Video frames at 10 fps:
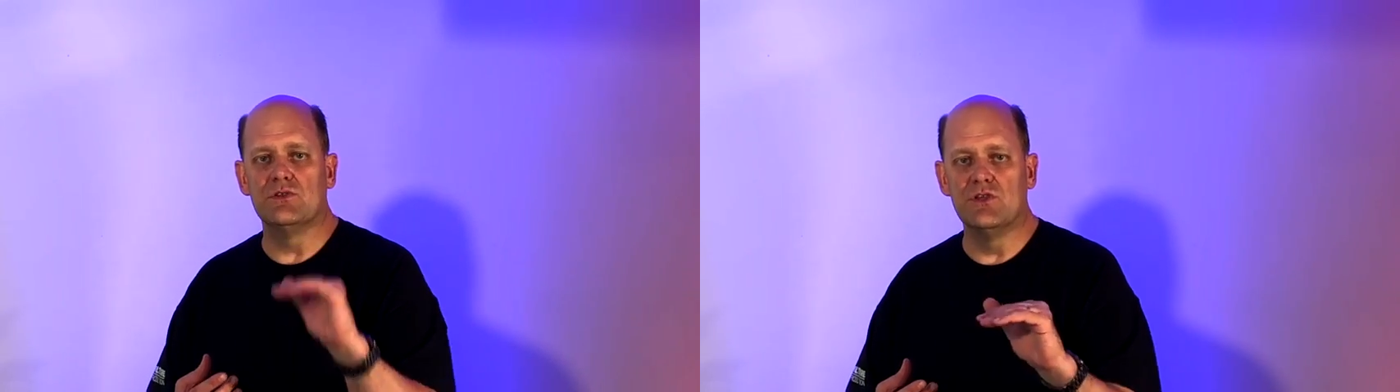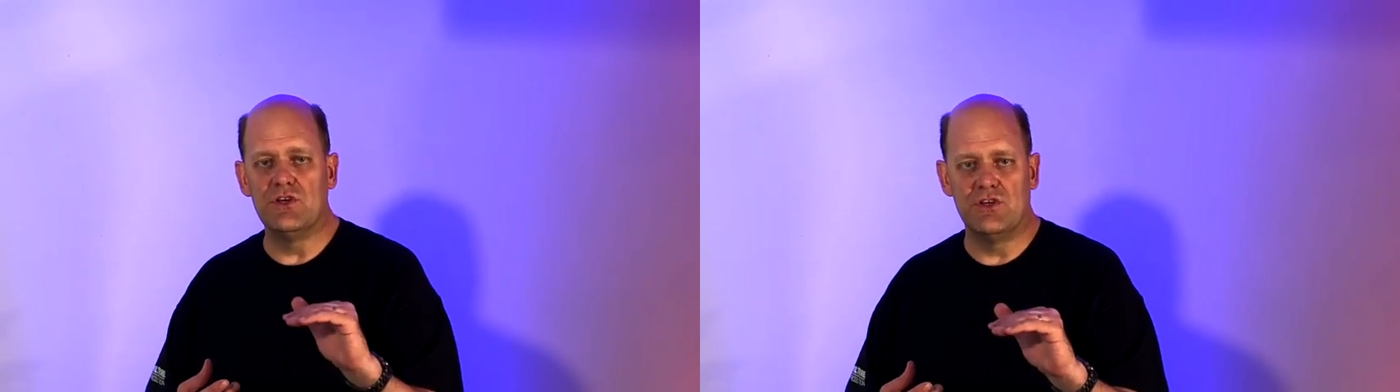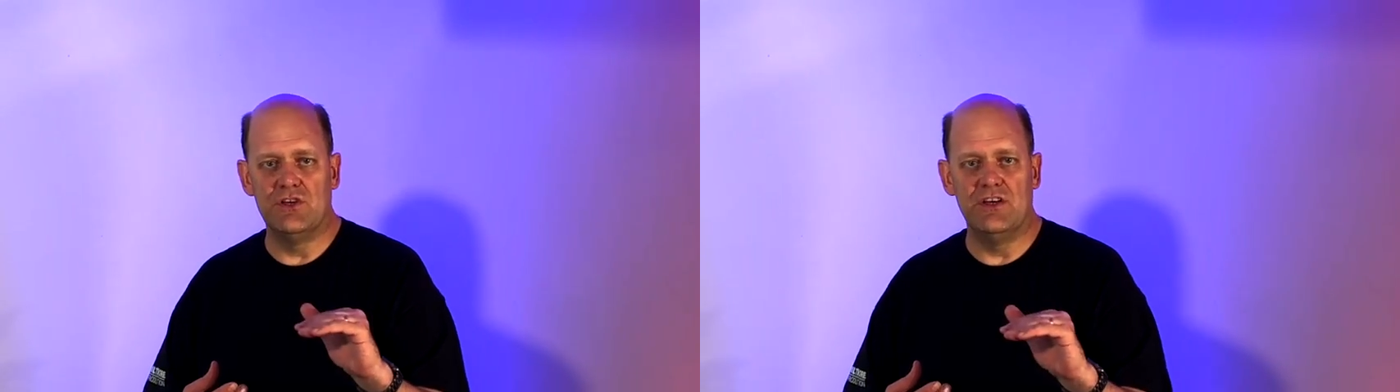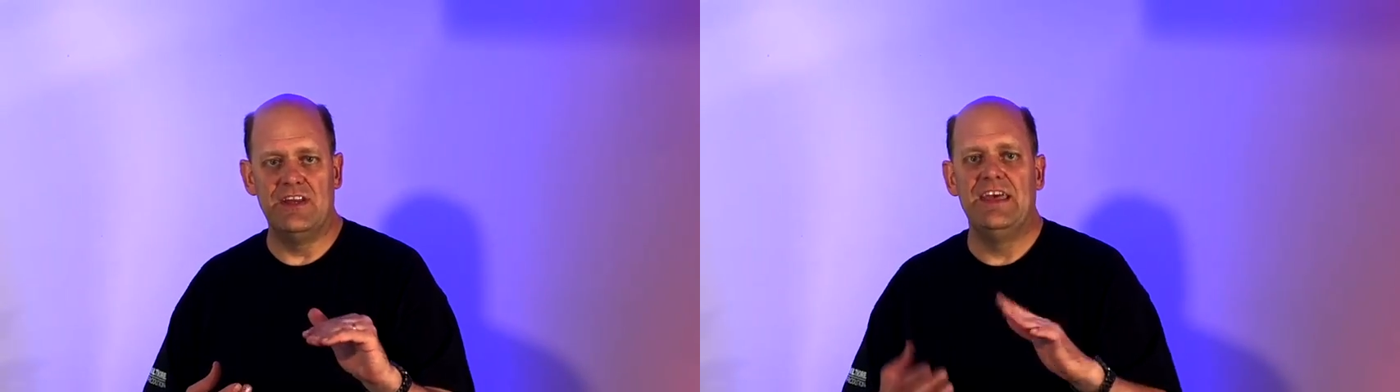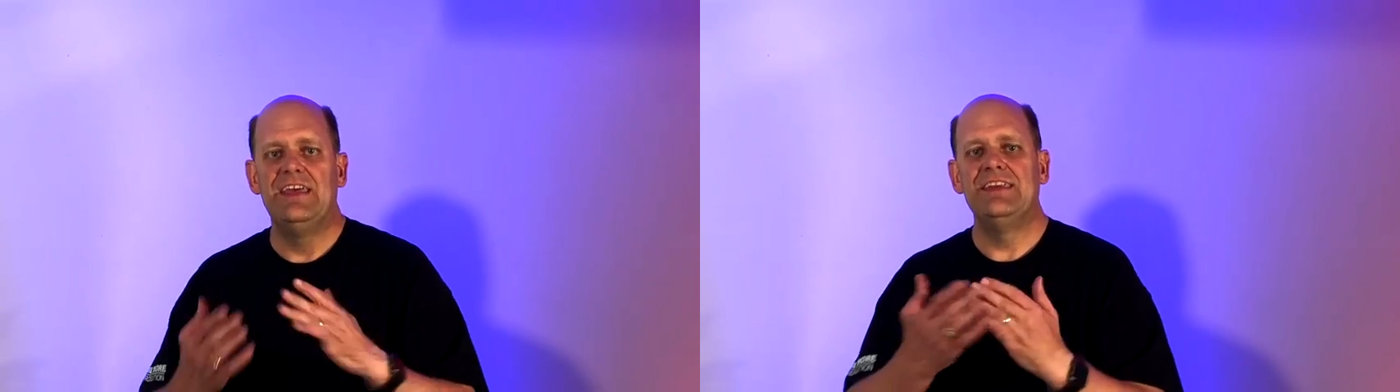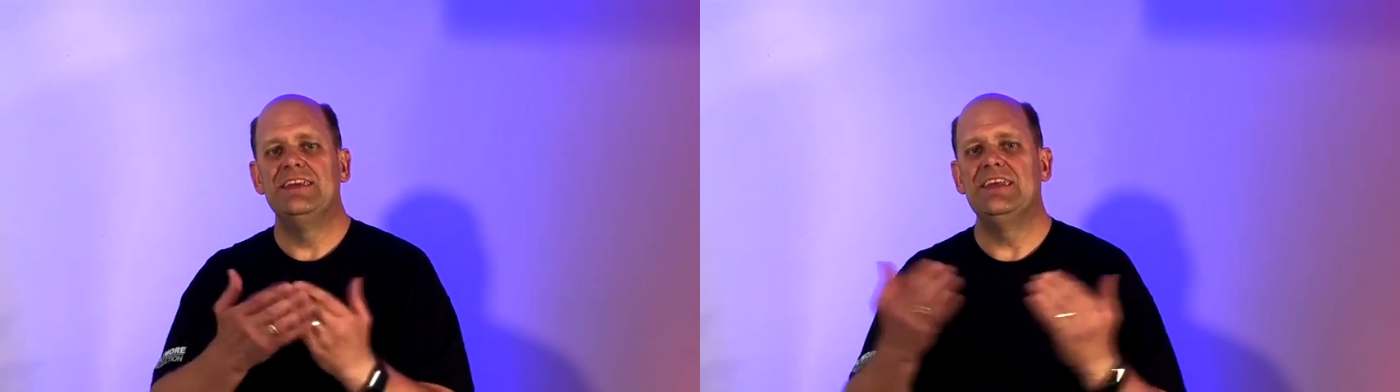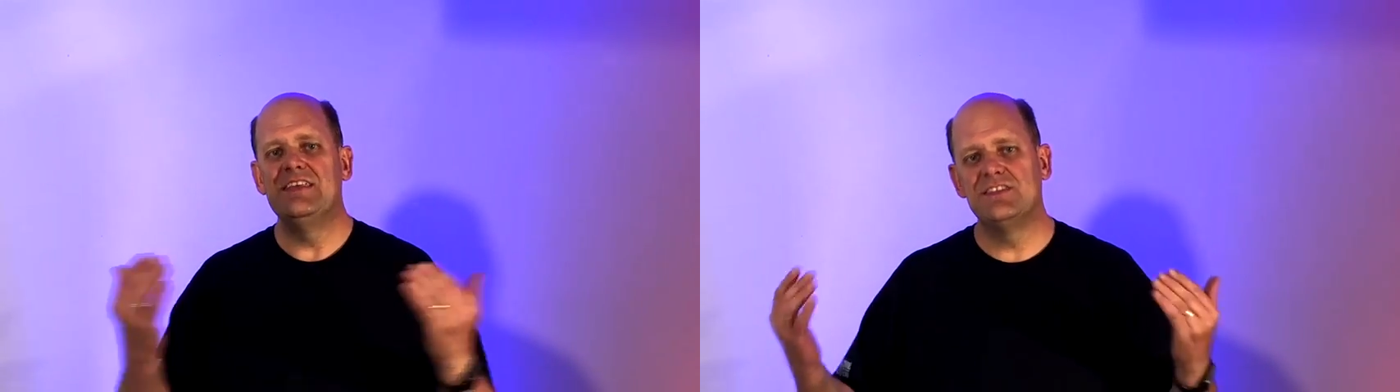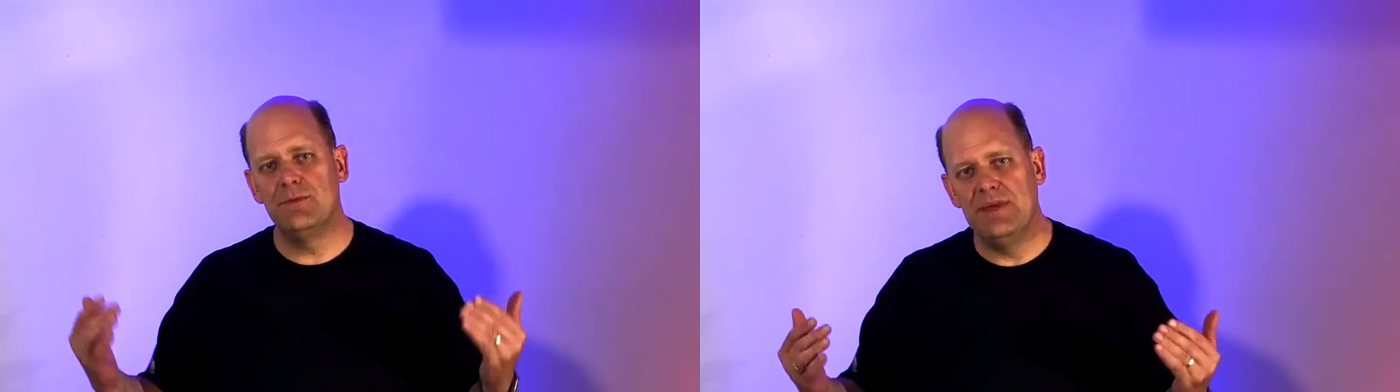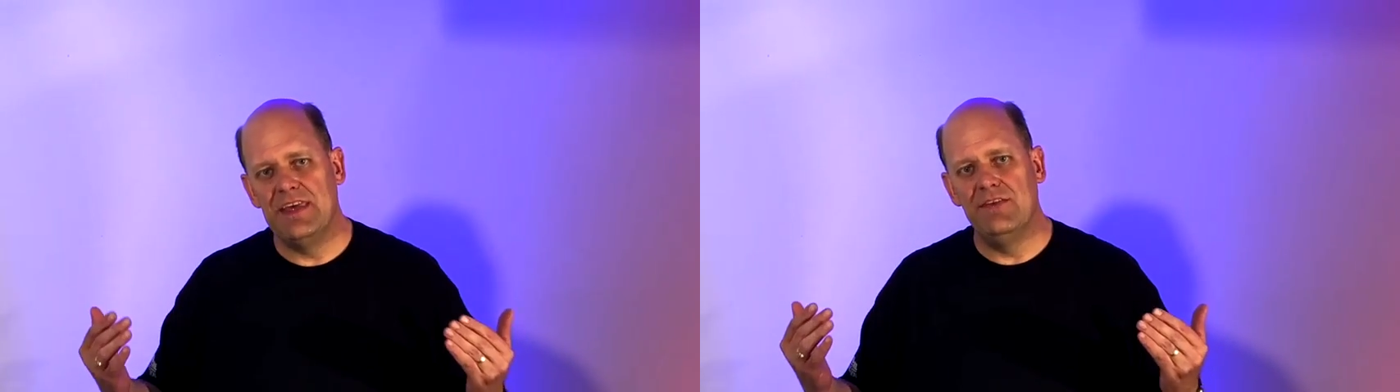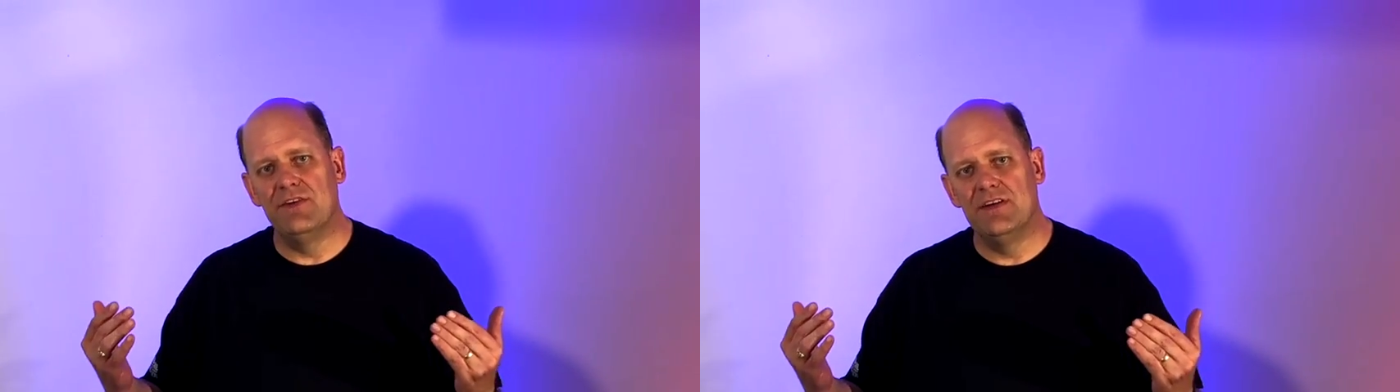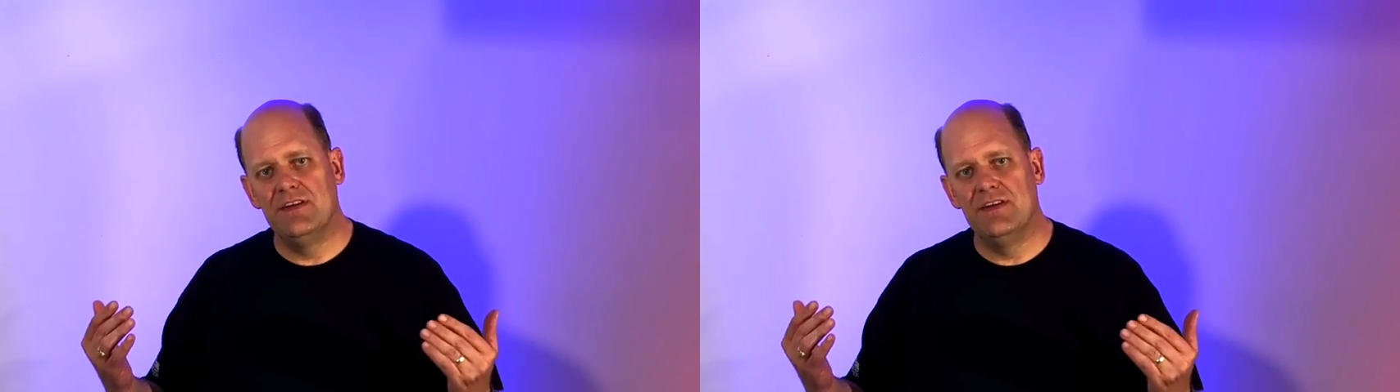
look good, needs to be even.